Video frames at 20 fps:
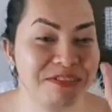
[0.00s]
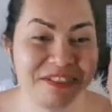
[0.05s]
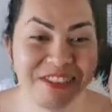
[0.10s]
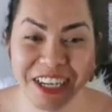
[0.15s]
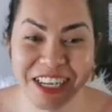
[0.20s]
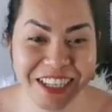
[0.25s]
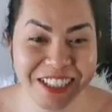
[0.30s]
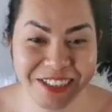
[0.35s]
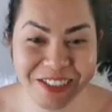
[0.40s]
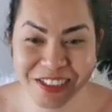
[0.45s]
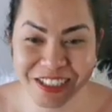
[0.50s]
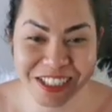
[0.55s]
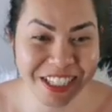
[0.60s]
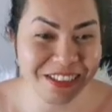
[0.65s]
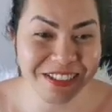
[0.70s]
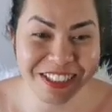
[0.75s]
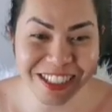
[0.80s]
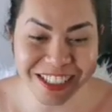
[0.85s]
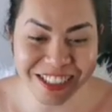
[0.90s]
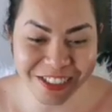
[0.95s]
I'm ready
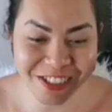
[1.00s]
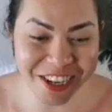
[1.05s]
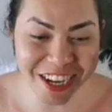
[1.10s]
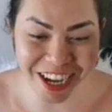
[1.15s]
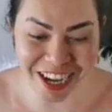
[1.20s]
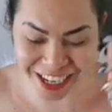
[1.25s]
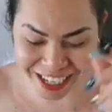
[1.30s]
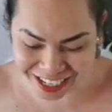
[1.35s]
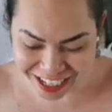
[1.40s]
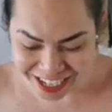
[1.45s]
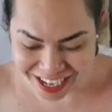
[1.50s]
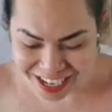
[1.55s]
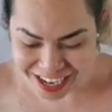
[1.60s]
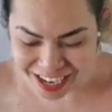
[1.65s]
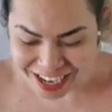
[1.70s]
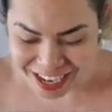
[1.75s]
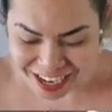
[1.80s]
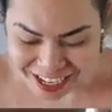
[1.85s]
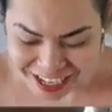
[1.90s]
to give it a try.